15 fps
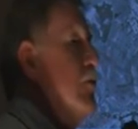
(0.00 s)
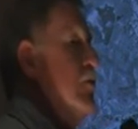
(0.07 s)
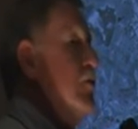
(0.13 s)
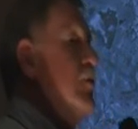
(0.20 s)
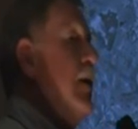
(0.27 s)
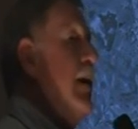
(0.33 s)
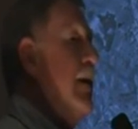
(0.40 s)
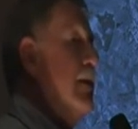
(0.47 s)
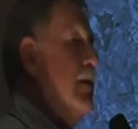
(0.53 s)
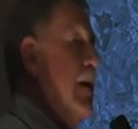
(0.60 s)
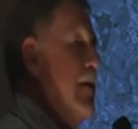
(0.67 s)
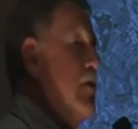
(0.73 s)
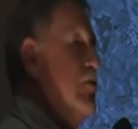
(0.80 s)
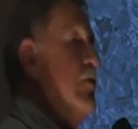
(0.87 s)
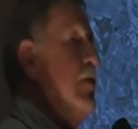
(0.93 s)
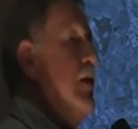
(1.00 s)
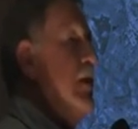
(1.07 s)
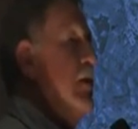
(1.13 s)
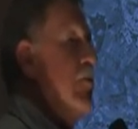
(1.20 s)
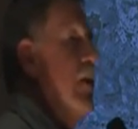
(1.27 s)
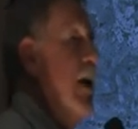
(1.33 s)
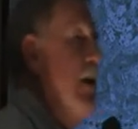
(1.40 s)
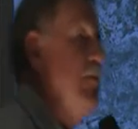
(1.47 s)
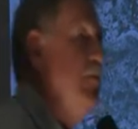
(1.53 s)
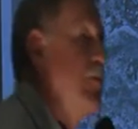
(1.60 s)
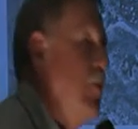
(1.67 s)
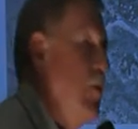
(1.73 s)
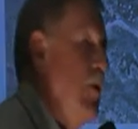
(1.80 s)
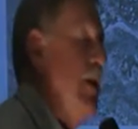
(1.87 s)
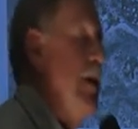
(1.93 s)
to make that, you need a
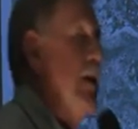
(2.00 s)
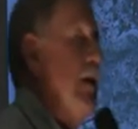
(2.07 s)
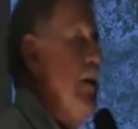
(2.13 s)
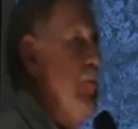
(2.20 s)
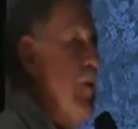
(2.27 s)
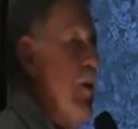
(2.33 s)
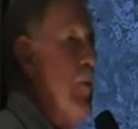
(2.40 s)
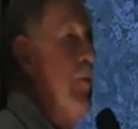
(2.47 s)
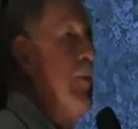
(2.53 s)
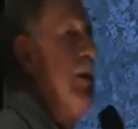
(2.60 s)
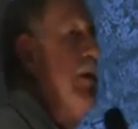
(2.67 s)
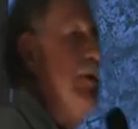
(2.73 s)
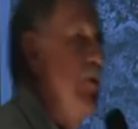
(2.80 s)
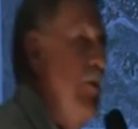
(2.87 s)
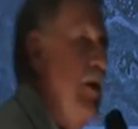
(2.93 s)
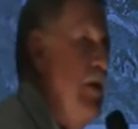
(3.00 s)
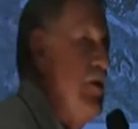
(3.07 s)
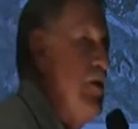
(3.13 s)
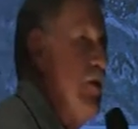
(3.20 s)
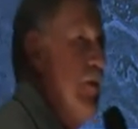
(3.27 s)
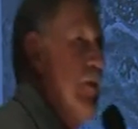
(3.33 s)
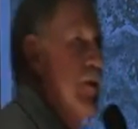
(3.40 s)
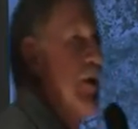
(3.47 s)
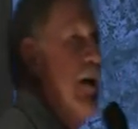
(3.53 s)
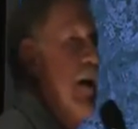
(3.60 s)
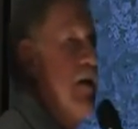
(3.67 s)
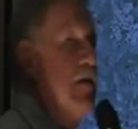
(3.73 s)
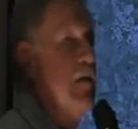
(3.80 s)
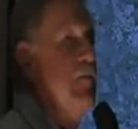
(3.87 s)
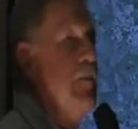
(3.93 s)
rainfall here probably in the region of
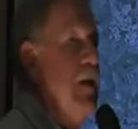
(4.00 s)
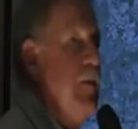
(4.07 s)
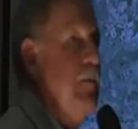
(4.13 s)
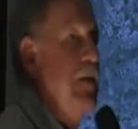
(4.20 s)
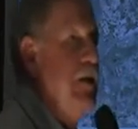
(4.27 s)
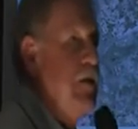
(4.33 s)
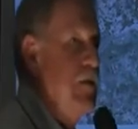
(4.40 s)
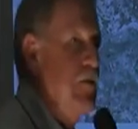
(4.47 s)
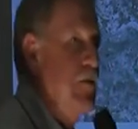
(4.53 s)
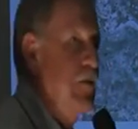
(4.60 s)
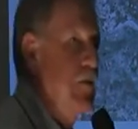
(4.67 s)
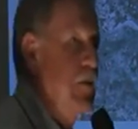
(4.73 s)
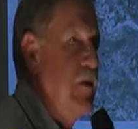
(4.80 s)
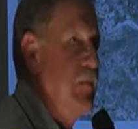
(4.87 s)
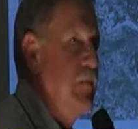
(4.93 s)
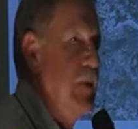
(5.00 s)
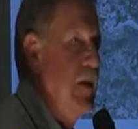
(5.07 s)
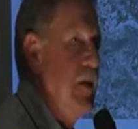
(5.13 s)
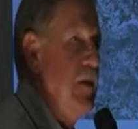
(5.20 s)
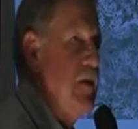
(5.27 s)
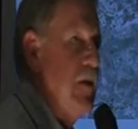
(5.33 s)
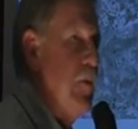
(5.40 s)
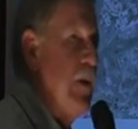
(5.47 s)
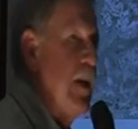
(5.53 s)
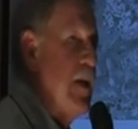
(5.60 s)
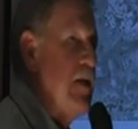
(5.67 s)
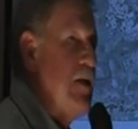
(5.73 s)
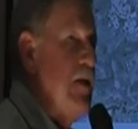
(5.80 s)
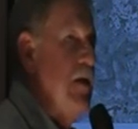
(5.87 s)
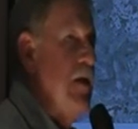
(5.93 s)
1,000 millimeters or so. So we
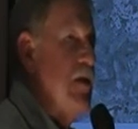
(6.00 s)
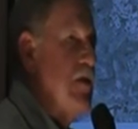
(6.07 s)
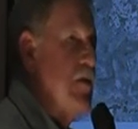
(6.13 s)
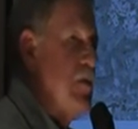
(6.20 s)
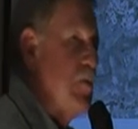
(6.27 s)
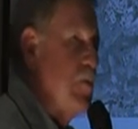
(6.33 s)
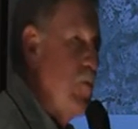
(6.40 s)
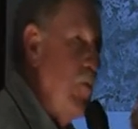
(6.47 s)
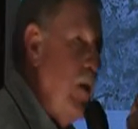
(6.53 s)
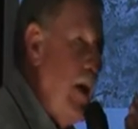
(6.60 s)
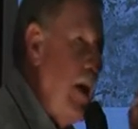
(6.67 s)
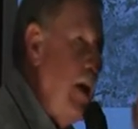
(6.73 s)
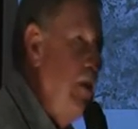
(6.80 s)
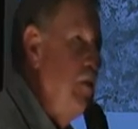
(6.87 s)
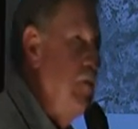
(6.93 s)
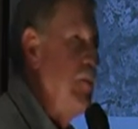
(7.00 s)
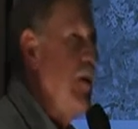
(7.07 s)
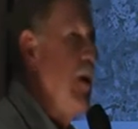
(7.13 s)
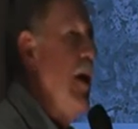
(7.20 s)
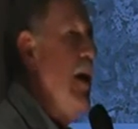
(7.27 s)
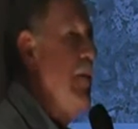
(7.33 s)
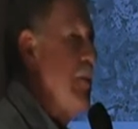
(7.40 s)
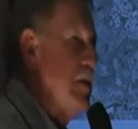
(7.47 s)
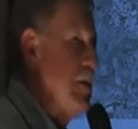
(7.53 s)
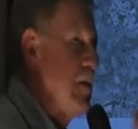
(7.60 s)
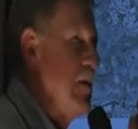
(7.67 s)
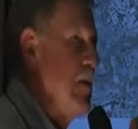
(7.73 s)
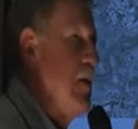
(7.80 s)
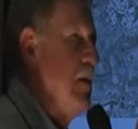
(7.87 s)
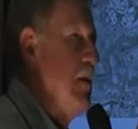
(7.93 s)
can see this range of climate
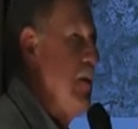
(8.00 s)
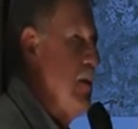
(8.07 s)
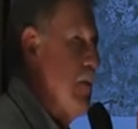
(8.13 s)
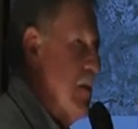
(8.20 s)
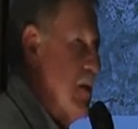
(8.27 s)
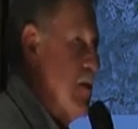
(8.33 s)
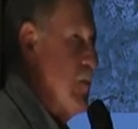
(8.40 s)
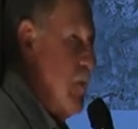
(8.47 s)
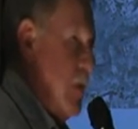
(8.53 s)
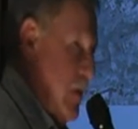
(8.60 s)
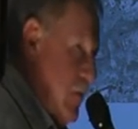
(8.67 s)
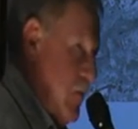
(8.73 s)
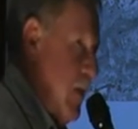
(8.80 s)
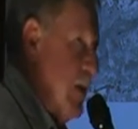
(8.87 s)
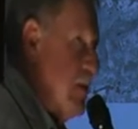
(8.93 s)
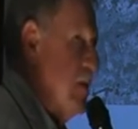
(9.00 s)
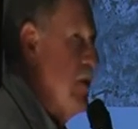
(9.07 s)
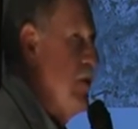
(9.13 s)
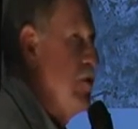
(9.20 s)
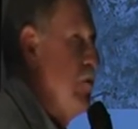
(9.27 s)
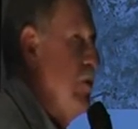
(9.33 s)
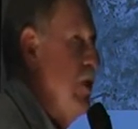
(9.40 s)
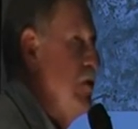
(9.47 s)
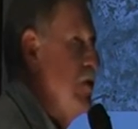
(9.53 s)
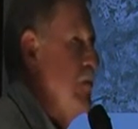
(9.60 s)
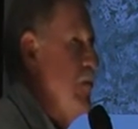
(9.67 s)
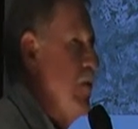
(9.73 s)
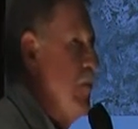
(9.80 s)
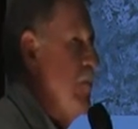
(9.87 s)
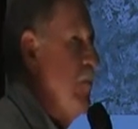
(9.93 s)
that's affected this region
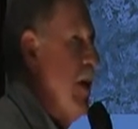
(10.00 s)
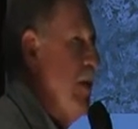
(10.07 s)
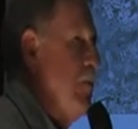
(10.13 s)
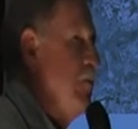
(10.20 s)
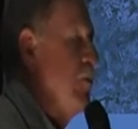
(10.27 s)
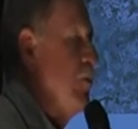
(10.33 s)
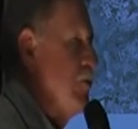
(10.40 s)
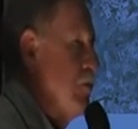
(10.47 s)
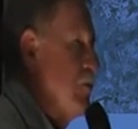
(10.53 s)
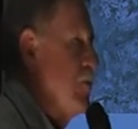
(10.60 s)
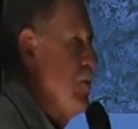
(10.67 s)
from rainfalls